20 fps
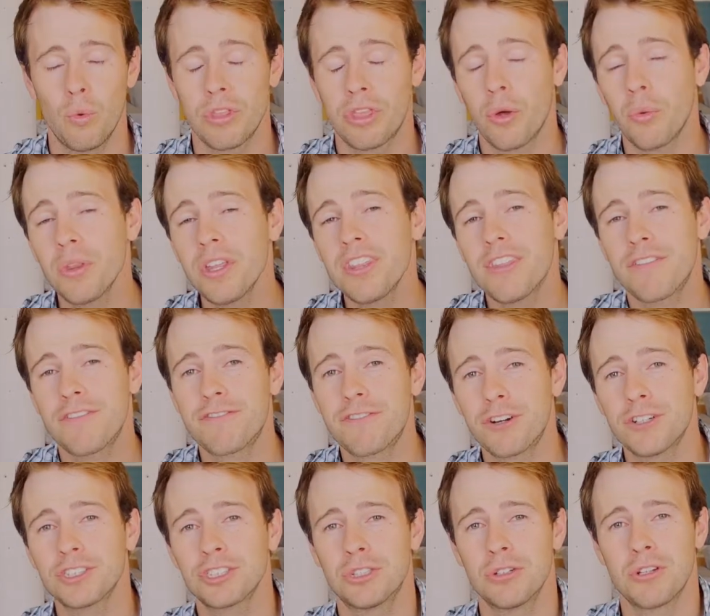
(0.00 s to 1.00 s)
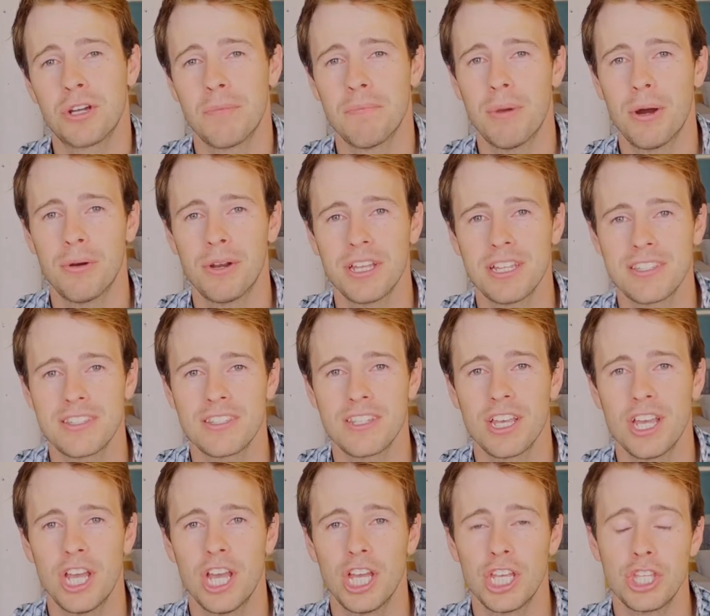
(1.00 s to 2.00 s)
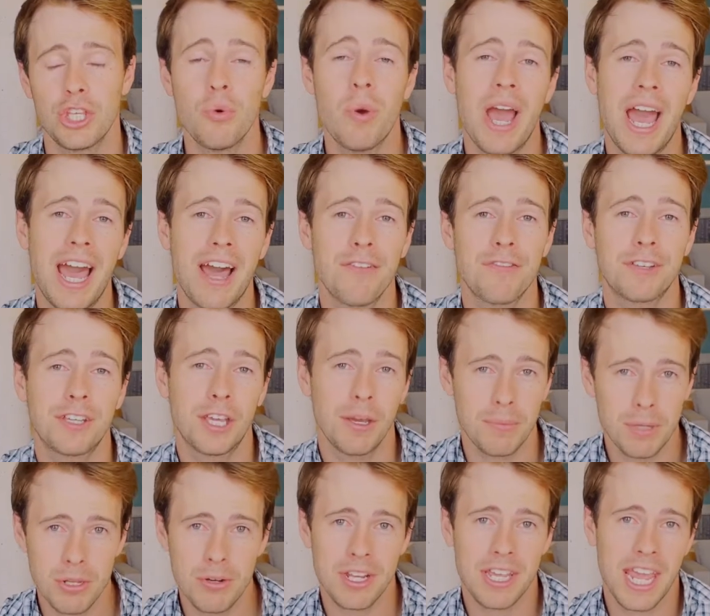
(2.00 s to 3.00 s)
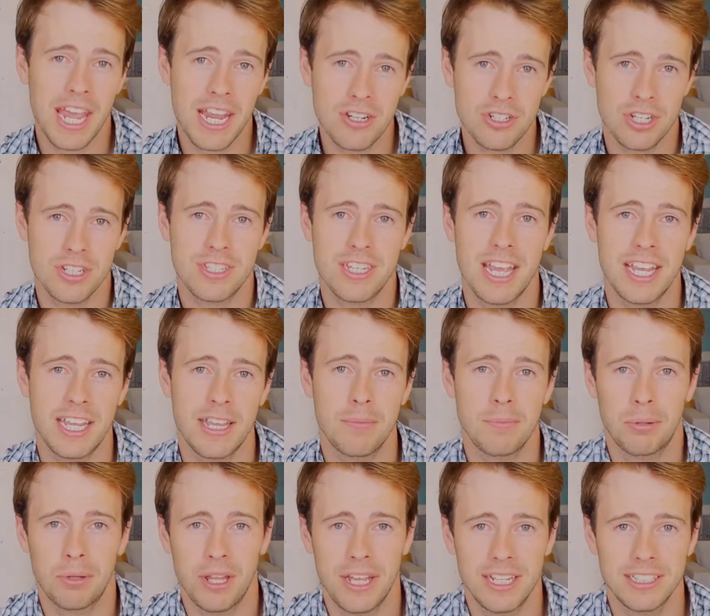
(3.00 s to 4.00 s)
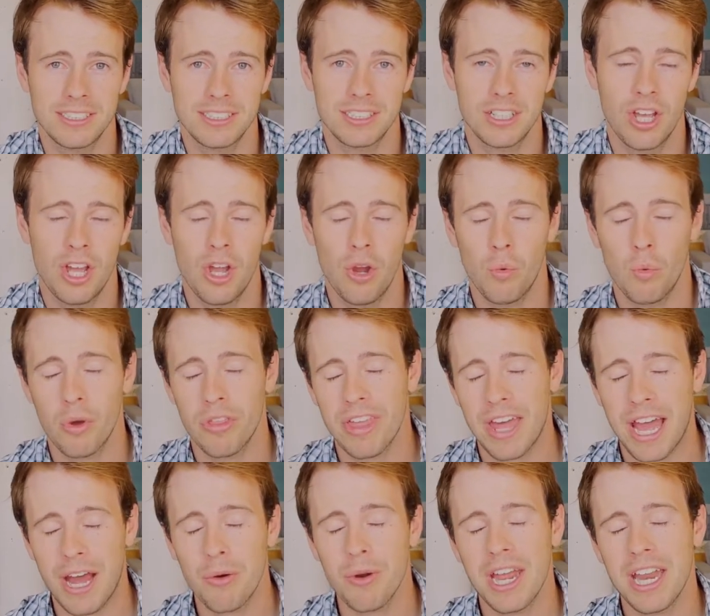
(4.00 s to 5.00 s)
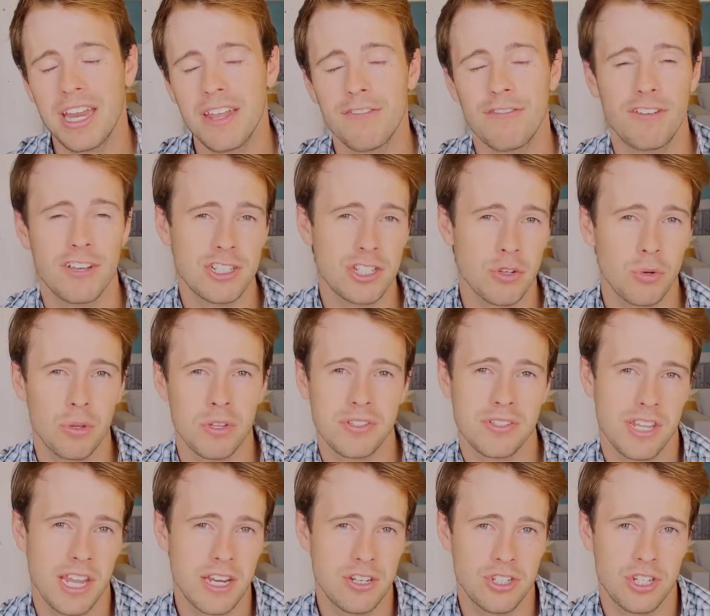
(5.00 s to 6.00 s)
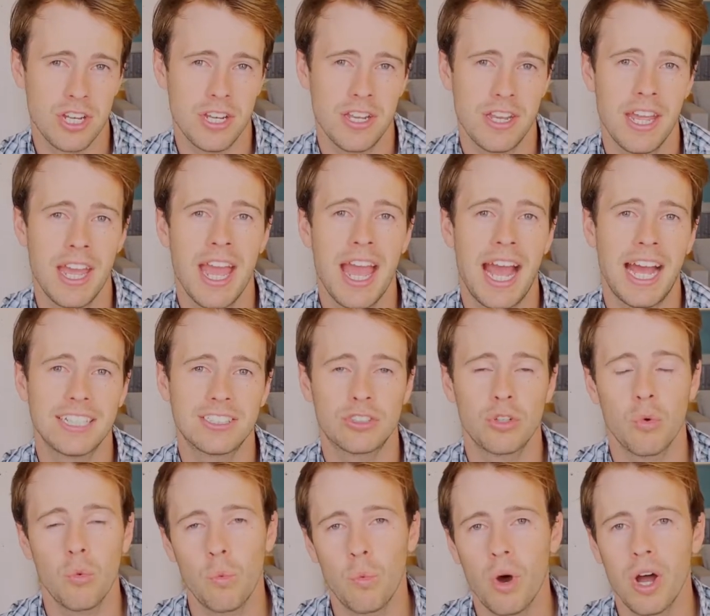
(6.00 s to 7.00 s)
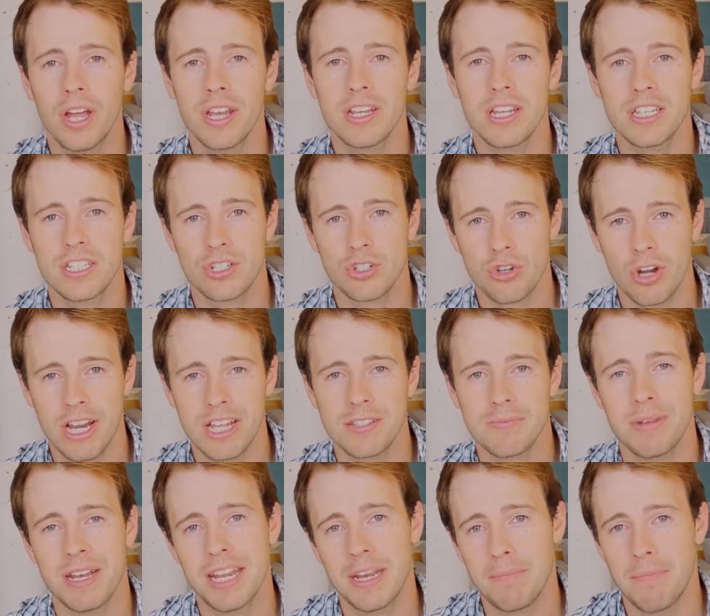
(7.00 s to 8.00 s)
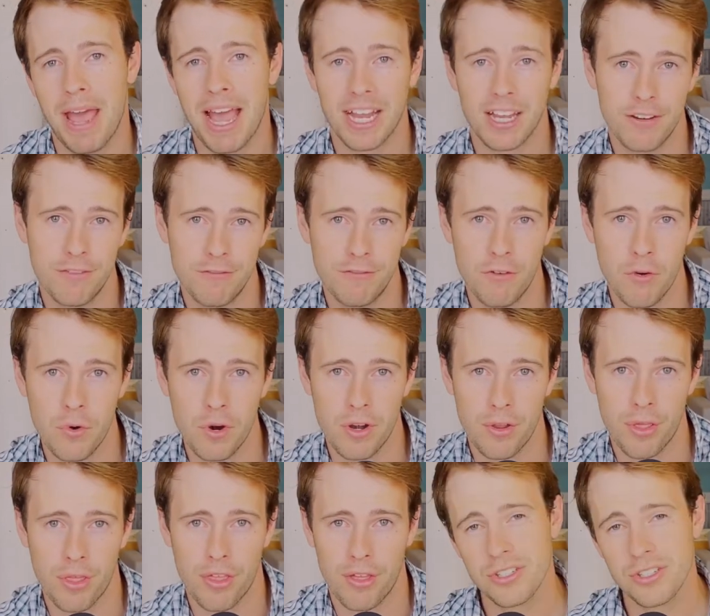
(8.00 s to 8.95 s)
With only the first two components, you have communication taking place without any visualization as to what is transmitted back and forth.